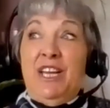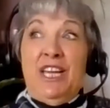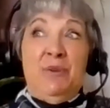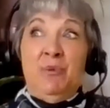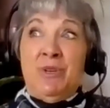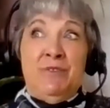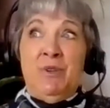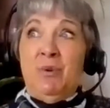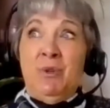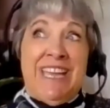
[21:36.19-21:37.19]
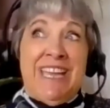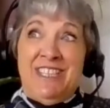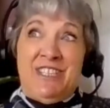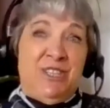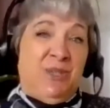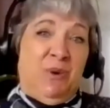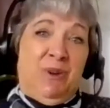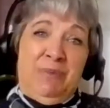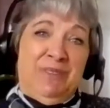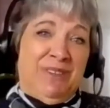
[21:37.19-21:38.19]
It will give you all the energy you
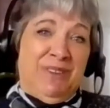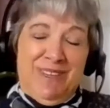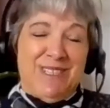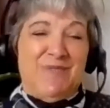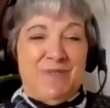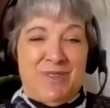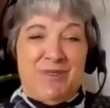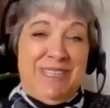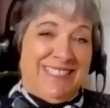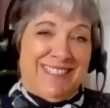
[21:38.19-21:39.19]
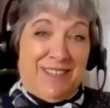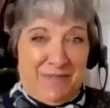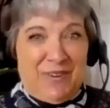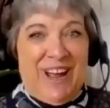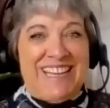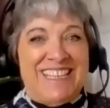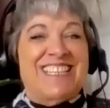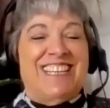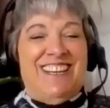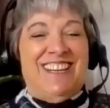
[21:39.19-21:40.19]
want, but don't ask for the green stuff,
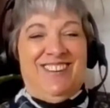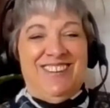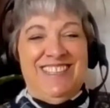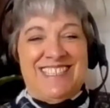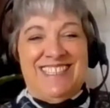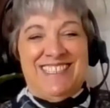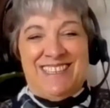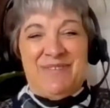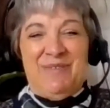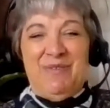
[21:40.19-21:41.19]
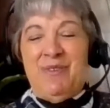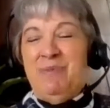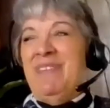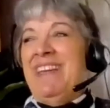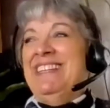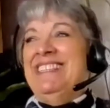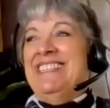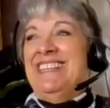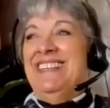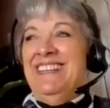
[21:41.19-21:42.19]
right? It's a different form of energy.